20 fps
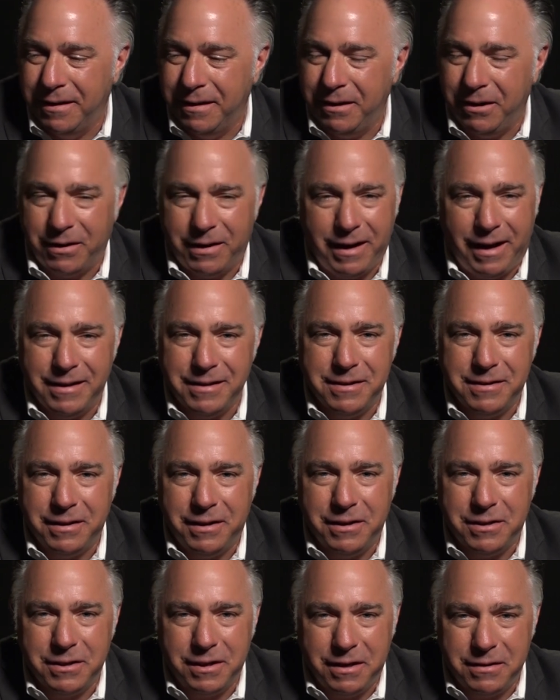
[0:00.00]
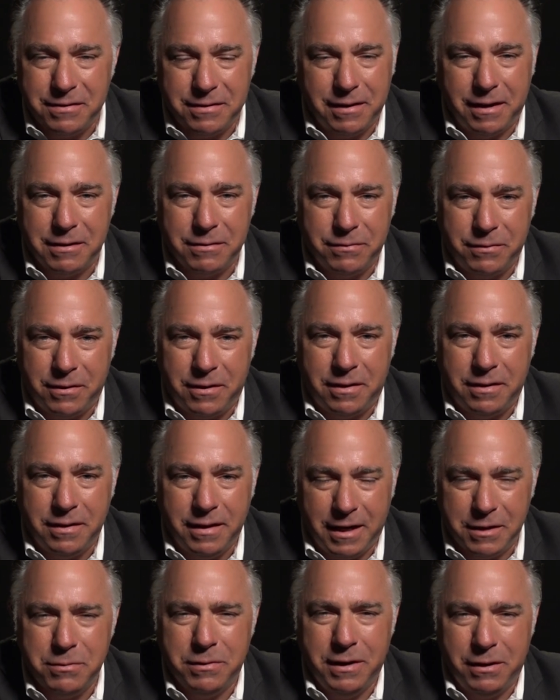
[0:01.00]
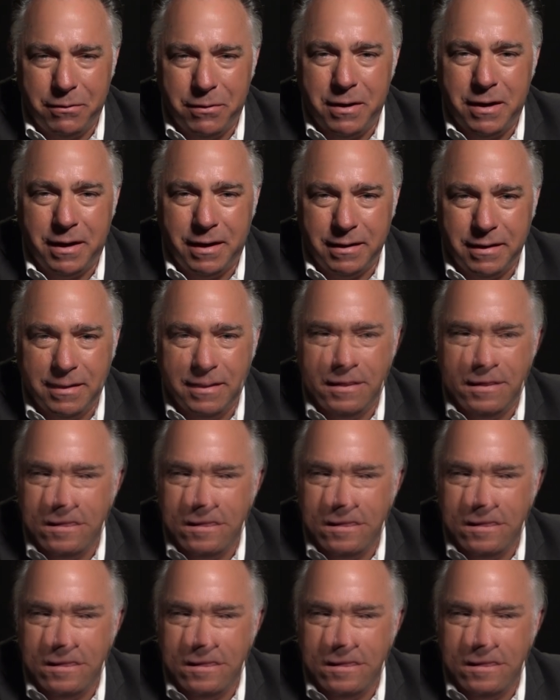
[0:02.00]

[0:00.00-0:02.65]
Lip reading: your Kansas City Chiefs next fall? That's what they want.